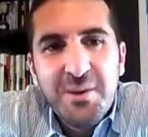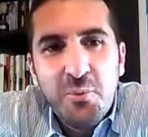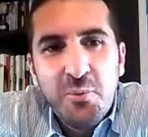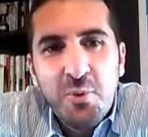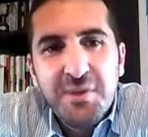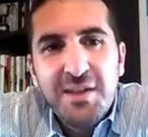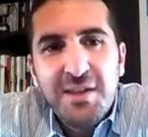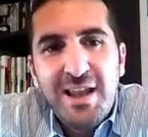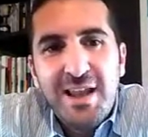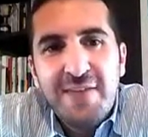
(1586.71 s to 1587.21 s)

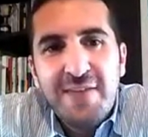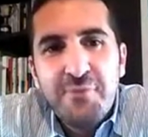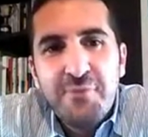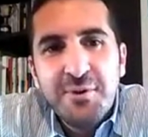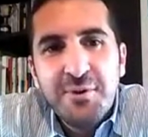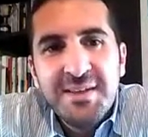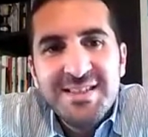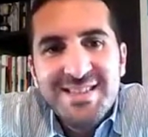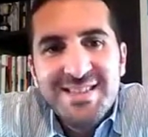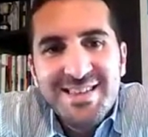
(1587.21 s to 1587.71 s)
What level
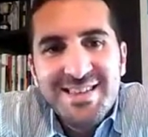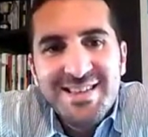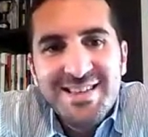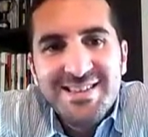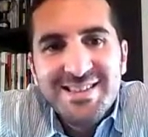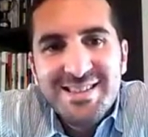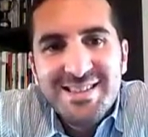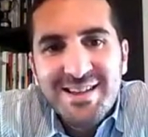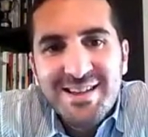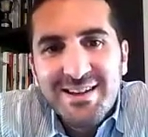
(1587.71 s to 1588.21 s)
is
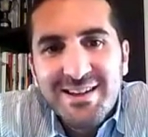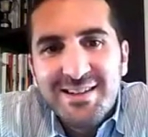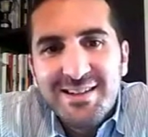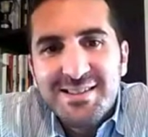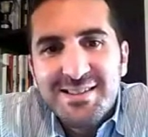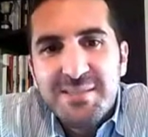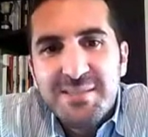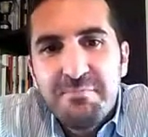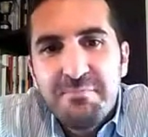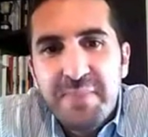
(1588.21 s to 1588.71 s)
this
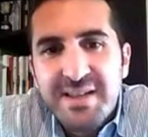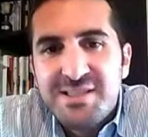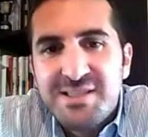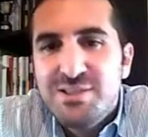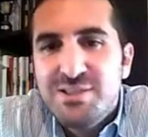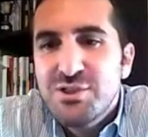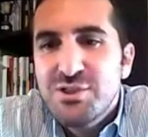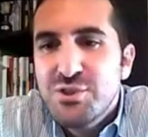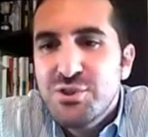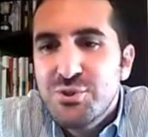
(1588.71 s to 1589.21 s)
task
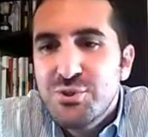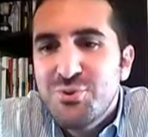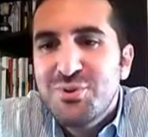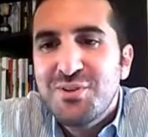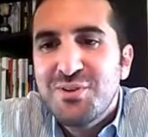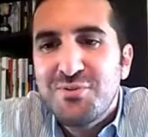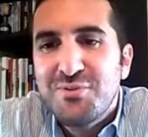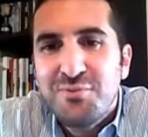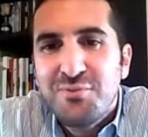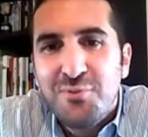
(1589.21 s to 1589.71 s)
best
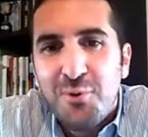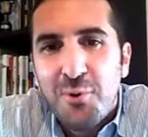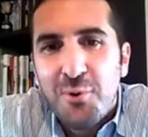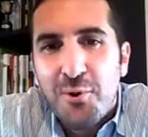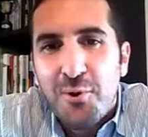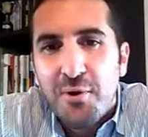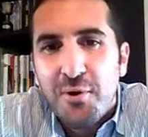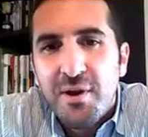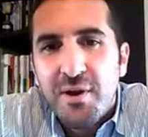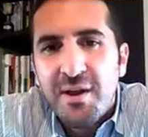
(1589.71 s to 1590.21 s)
suited
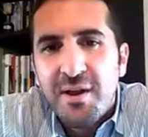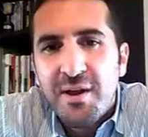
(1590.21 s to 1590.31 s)
for?